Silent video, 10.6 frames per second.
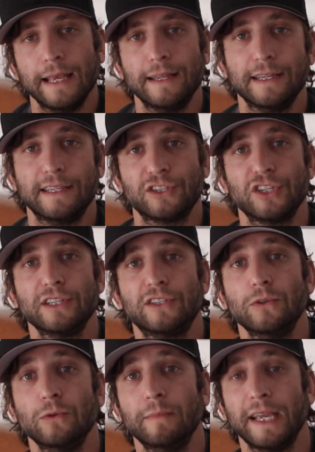In addition
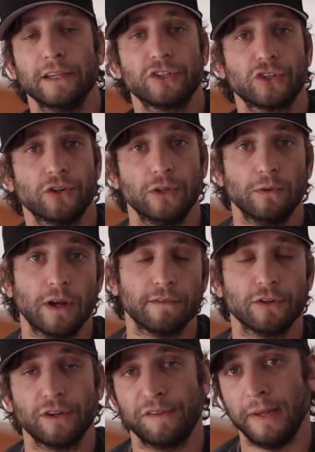to making sure you
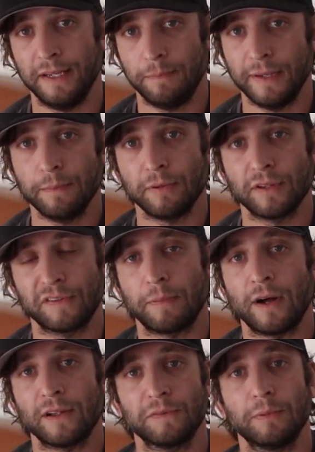cover as many people as
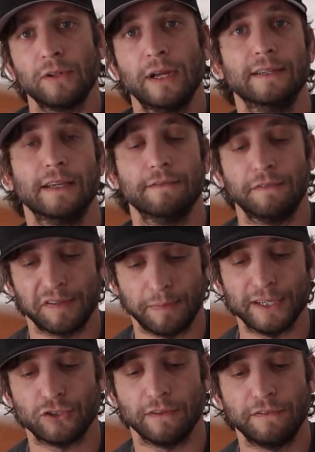possible and give
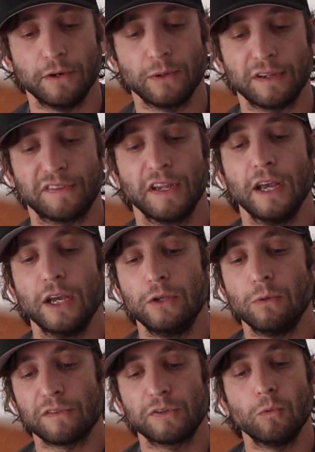special focus,
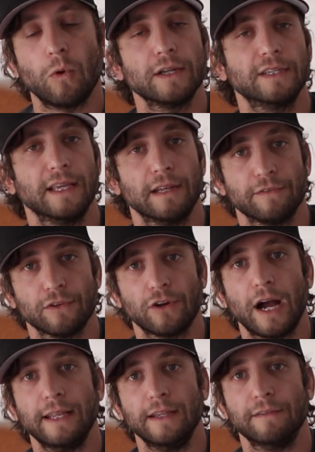you also want to get a
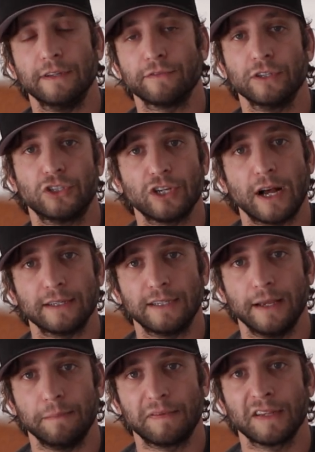variety of different shot
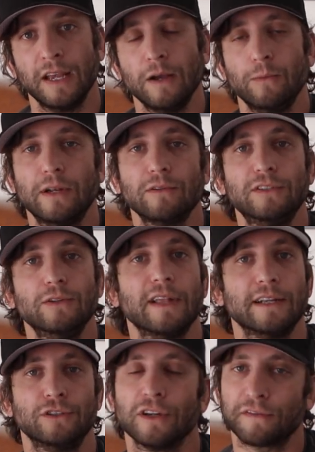types. We don't do
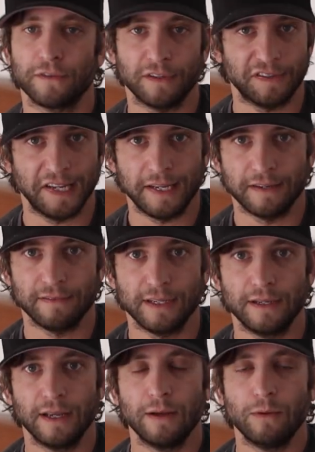that just for the sake of it.